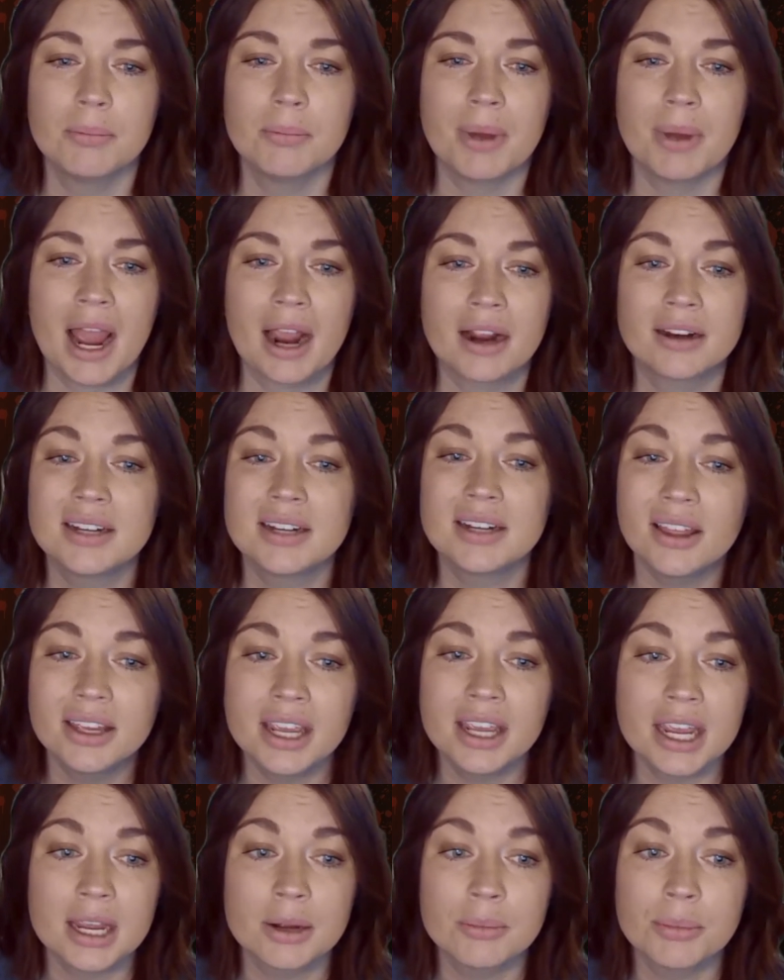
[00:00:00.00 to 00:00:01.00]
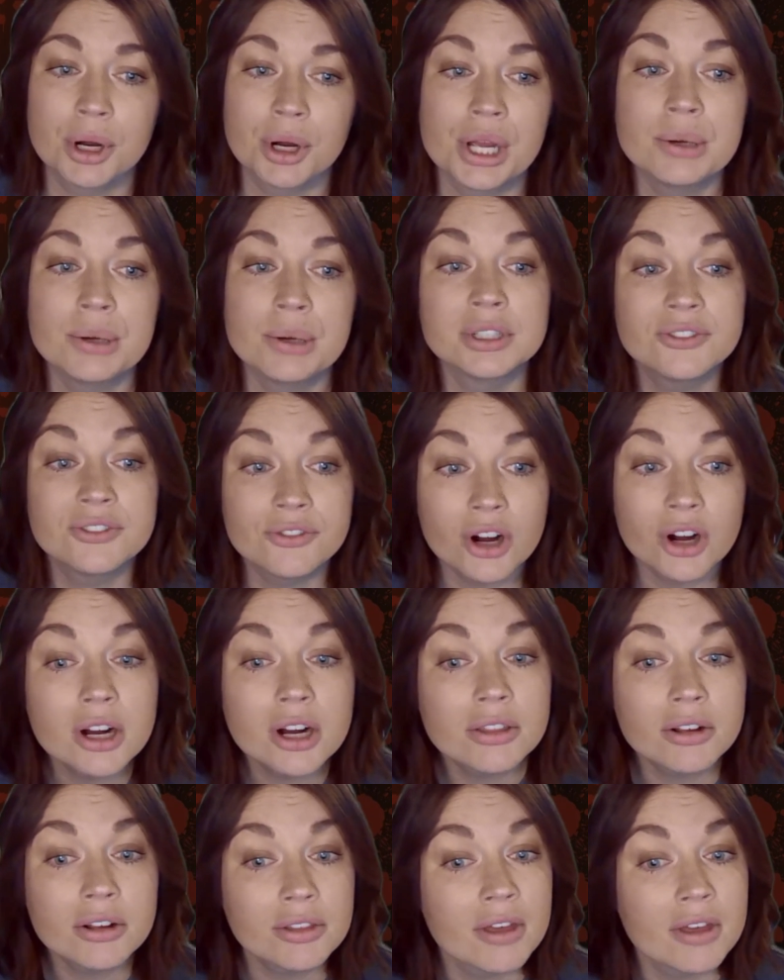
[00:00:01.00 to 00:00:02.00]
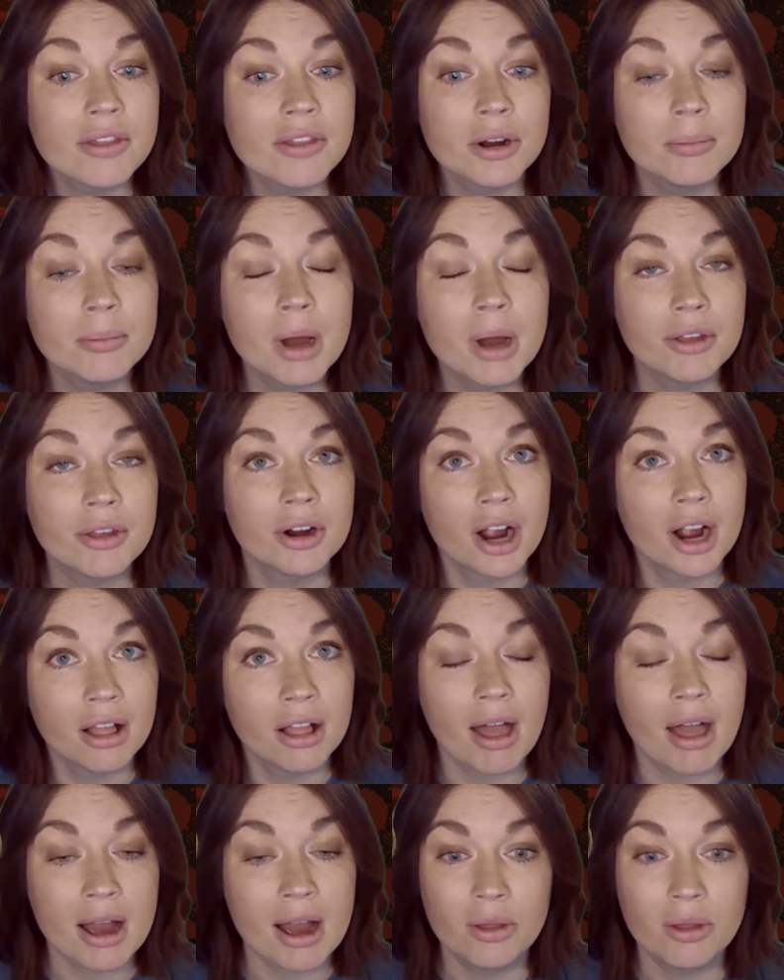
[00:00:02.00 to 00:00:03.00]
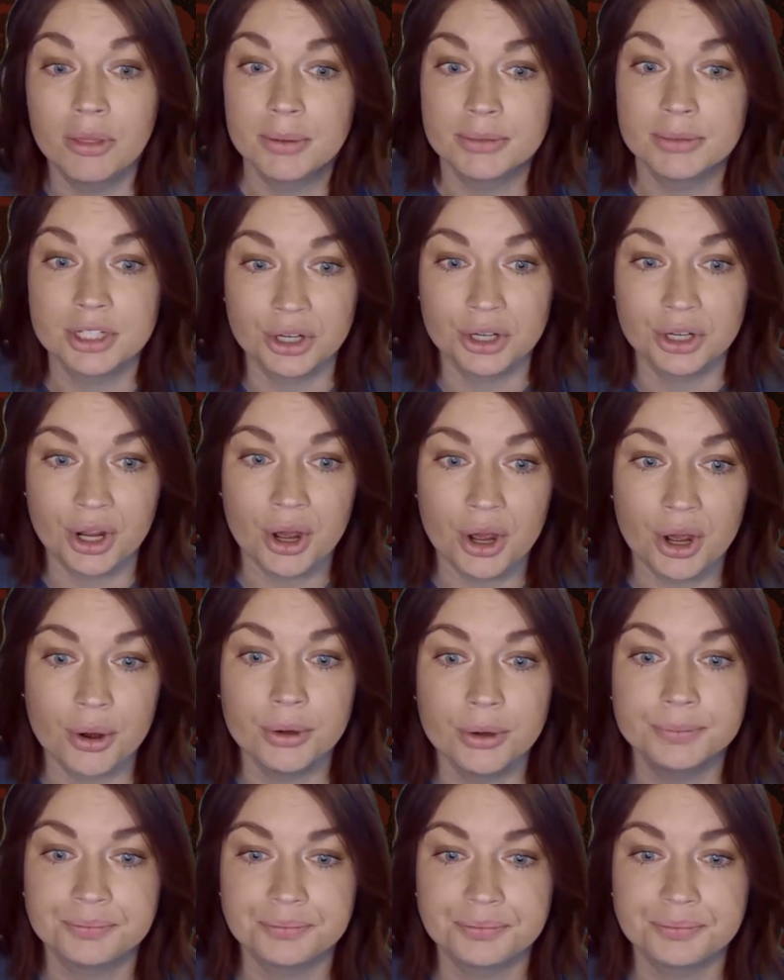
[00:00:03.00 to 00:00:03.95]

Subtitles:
back, telling Amber it was farther than their mother allowed them to go.